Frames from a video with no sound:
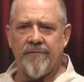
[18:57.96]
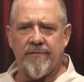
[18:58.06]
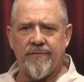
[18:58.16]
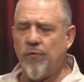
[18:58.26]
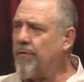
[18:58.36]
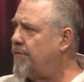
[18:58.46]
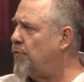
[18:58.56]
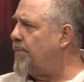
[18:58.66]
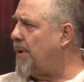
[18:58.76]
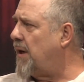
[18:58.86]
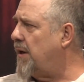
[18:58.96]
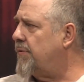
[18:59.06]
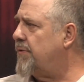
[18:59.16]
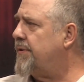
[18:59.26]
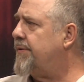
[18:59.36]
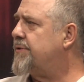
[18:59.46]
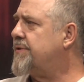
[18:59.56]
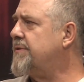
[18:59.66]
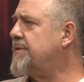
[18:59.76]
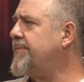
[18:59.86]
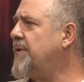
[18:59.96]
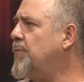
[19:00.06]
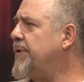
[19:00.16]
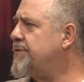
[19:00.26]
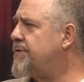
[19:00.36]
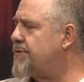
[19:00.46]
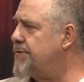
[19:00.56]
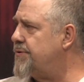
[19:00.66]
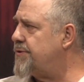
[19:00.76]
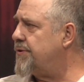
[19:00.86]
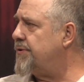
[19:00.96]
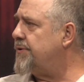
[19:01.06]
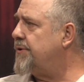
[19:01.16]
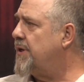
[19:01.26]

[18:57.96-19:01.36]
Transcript: a 4/4 bar and there was something went to 2/2.